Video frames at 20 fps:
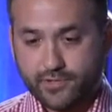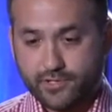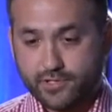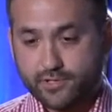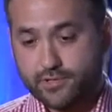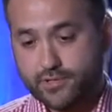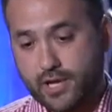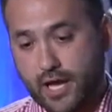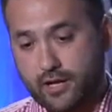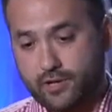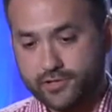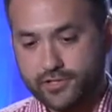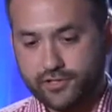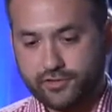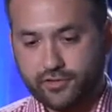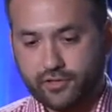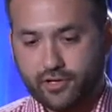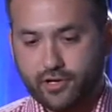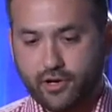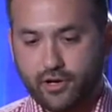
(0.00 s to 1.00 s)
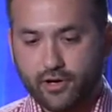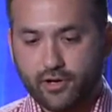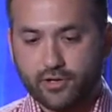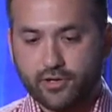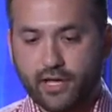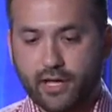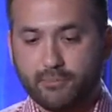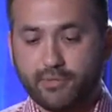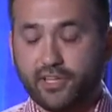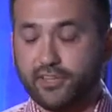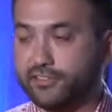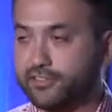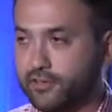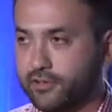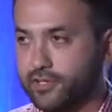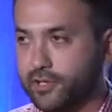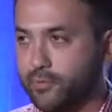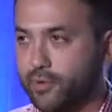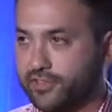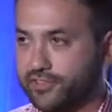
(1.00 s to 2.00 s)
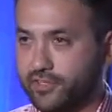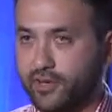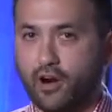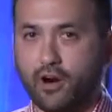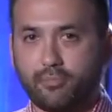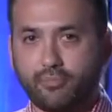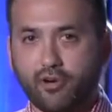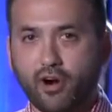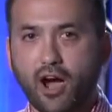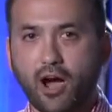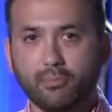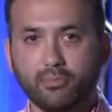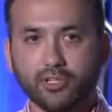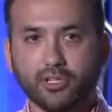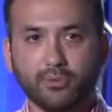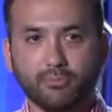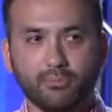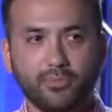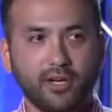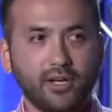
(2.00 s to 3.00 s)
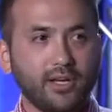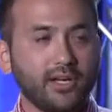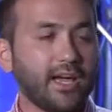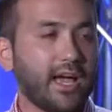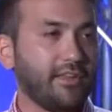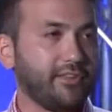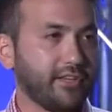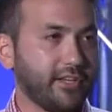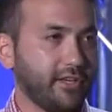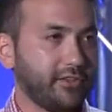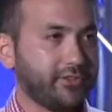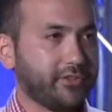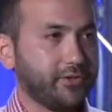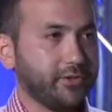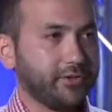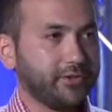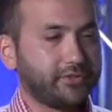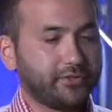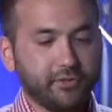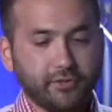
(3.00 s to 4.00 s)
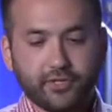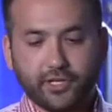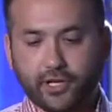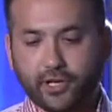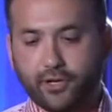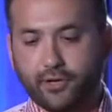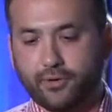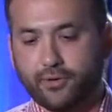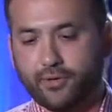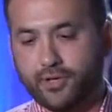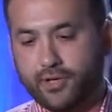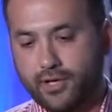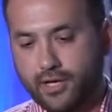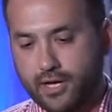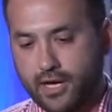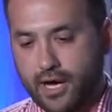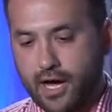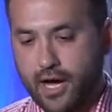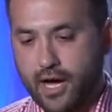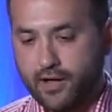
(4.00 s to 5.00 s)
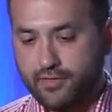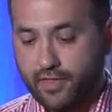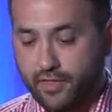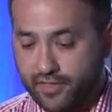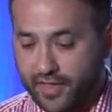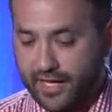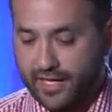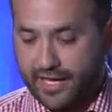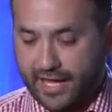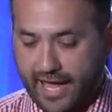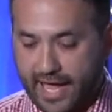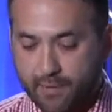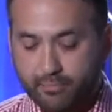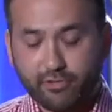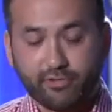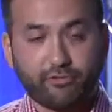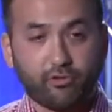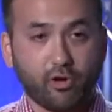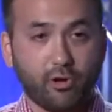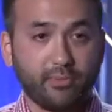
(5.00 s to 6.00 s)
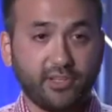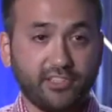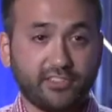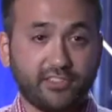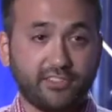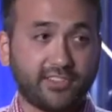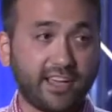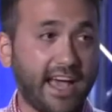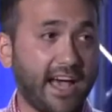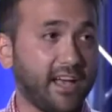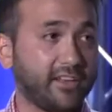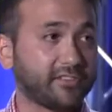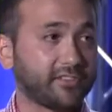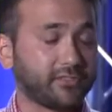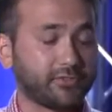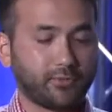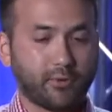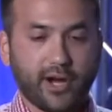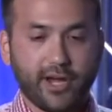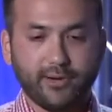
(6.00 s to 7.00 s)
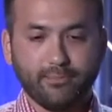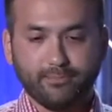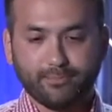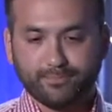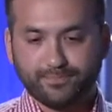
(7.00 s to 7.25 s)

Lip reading: challenges occurred. I mean, it certainly wasn't our problem at the internal studio that they can't perform easy tasks, right?